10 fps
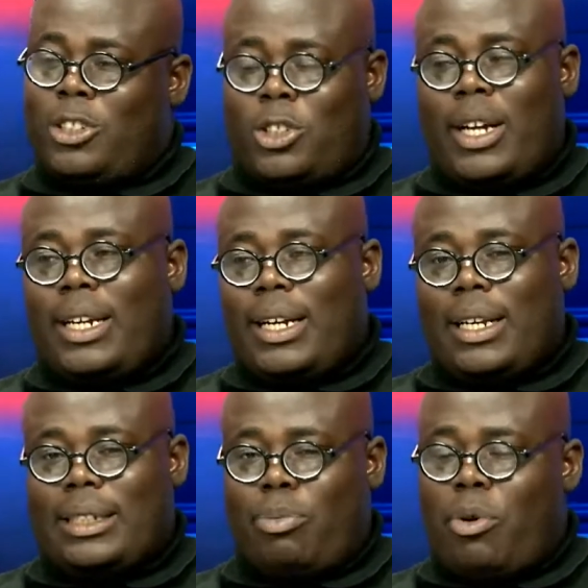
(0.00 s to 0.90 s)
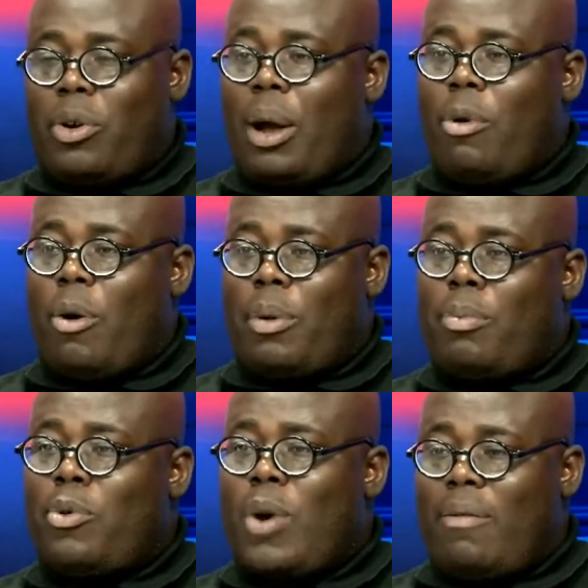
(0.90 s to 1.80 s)
joined in this program or
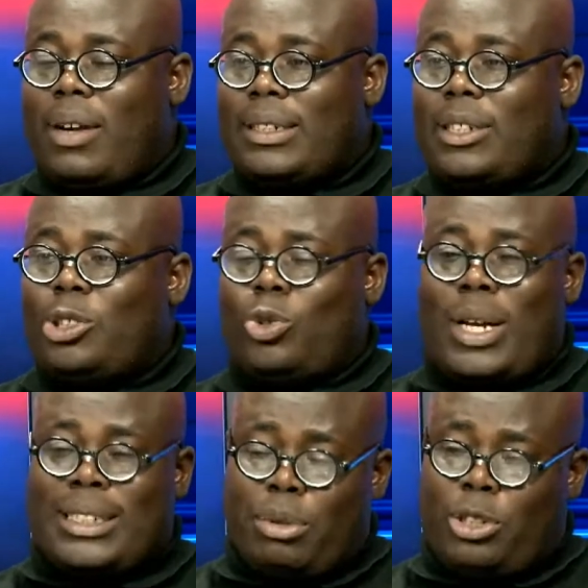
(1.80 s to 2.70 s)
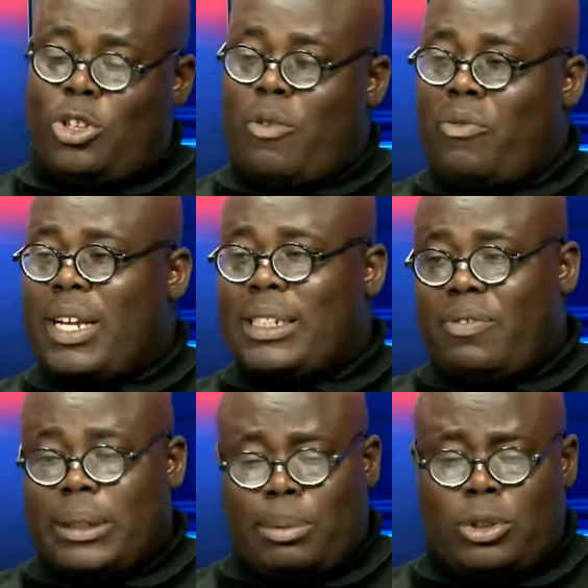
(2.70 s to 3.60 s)
people who have listened to us, speak to your
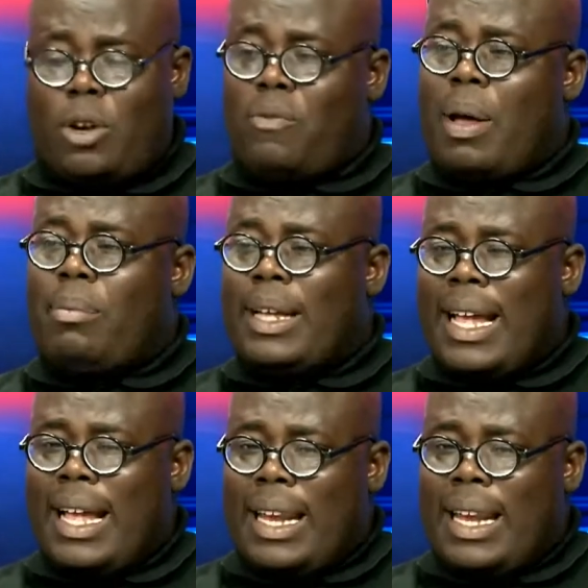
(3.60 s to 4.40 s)
friends, speak to your family.